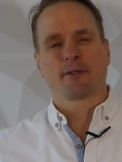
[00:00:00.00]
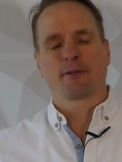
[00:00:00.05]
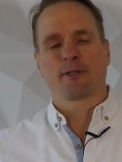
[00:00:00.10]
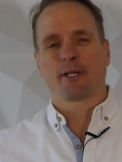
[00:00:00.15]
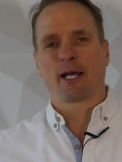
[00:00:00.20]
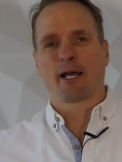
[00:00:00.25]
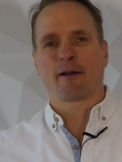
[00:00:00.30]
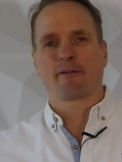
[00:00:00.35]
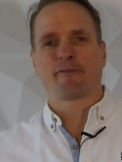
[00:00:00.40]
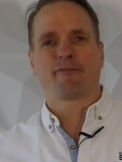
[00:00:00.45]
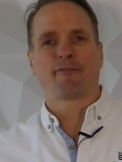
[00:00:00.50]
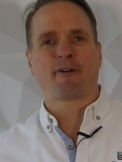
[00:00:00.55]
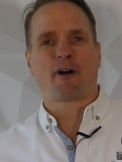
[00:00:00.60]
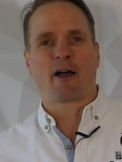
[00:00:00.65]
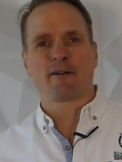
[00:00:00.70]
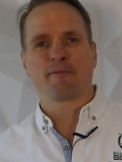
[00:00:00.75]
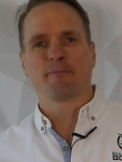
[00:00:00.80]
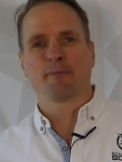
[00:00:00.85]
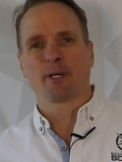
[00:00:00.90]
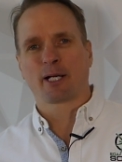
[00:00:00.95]
that have
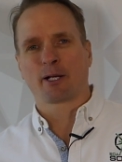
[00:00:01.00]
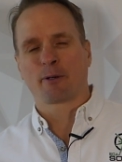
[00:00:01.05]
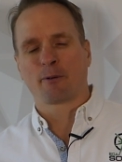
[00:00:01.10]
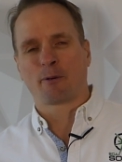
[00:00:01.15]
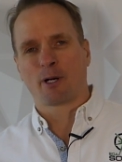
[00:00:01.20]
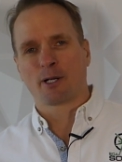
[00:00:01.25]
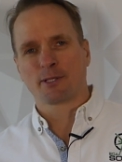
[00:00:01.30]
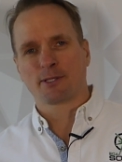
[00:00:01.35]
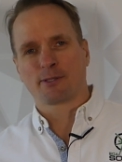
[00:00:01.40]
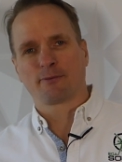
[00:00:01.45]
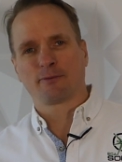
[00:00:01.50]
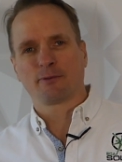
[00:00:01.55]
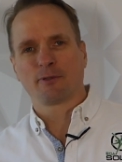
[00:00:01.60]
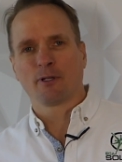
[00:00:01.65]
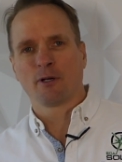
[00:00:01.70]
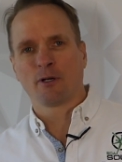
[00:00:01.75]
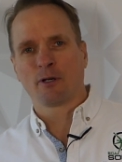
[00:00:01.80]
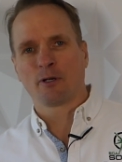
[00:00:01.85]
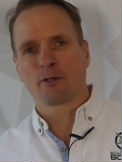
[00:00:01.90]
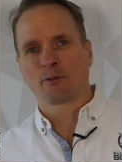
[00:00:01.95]
5 megawatts of
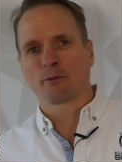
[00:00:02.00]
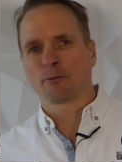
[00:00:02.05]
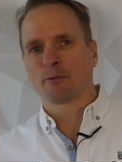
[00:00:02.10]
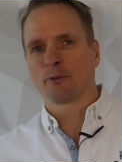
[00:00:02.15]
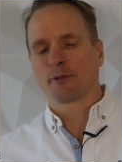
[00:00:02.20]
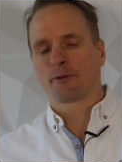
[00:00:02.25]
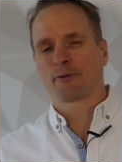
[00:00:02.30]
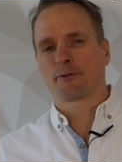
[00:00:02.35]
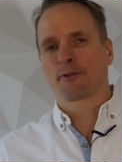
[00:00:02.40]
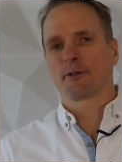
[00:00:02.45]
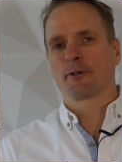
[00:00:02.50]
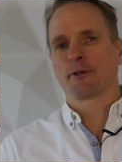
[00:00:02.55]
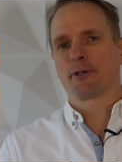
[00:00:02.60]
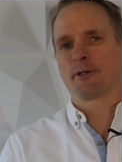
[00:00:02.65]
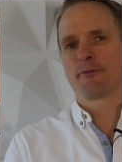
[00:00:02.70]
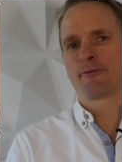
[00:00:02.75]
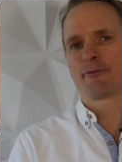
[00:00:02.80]
load with 30,